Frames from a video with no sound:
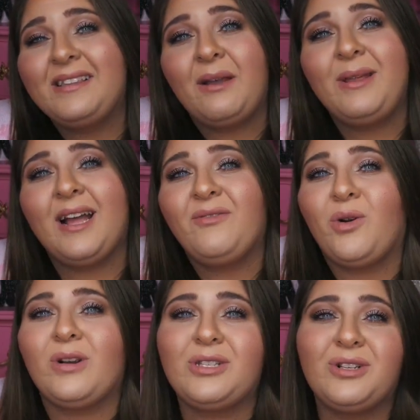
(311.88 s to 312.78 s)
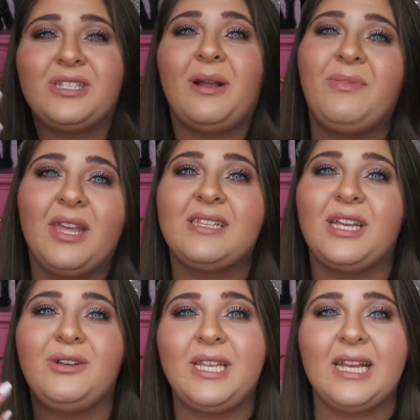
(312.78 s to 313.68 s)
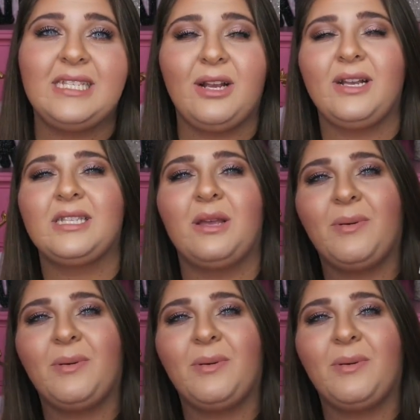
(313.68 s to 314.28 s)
I mean, of course, there's some things that you take seriously,